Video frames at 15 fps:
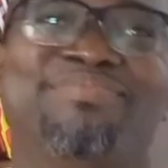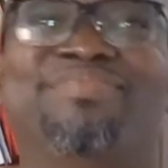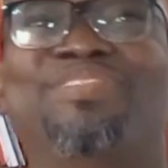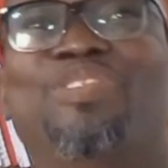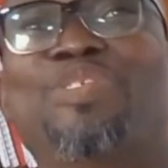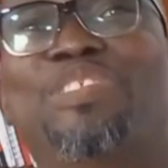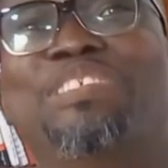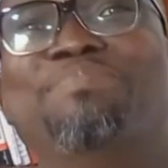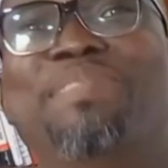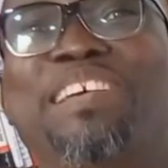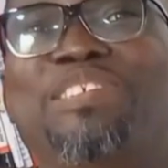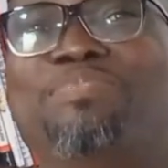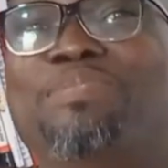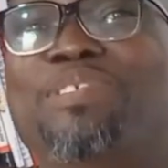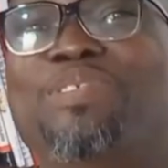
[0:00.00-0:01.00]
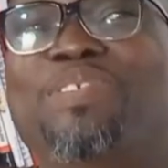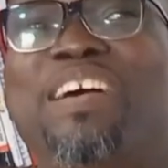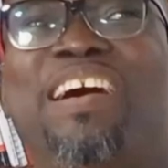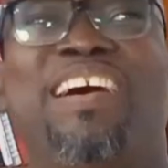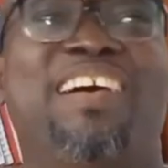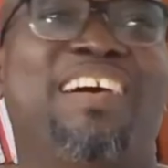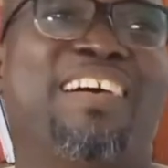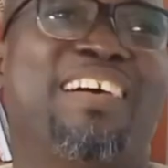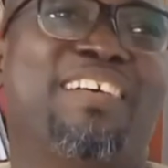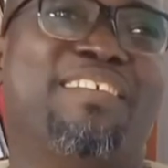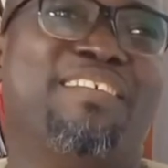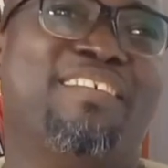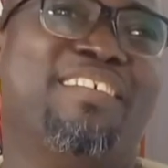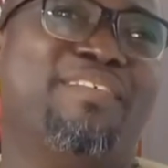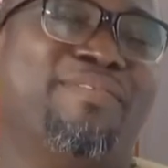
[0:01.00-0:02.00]
Quoting my spiritual
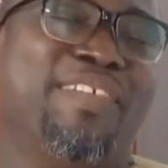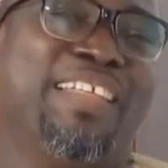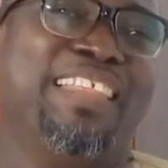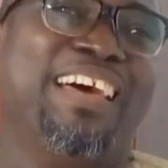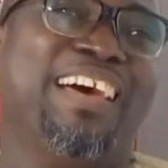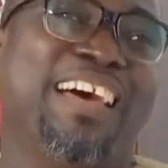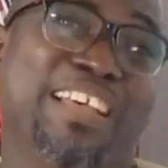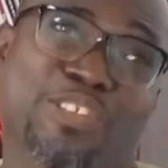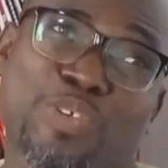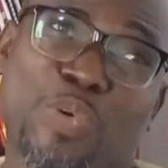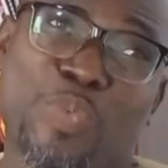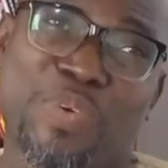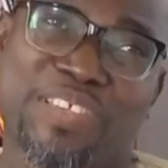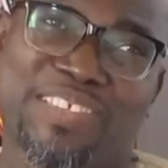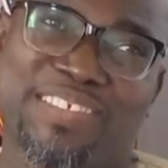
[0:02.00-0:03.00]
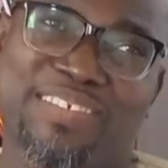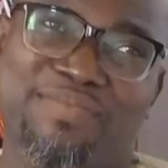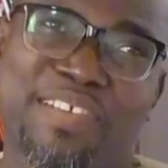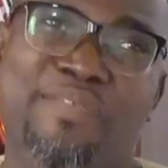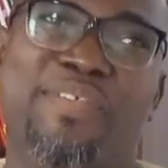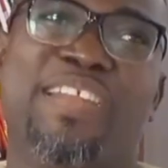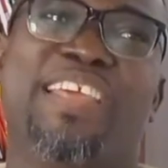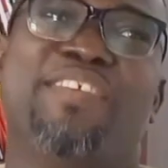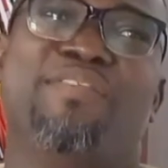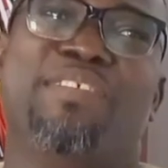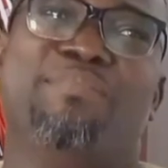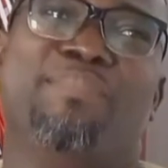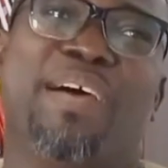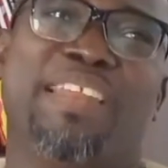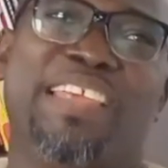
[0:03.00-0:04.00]
father, as always, Reverend Edwin
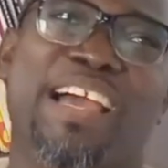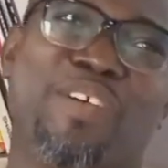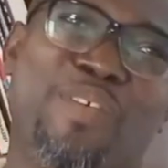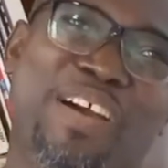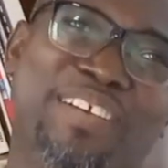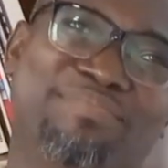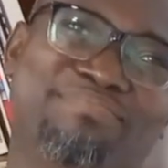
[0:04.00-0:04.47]
Padiapa.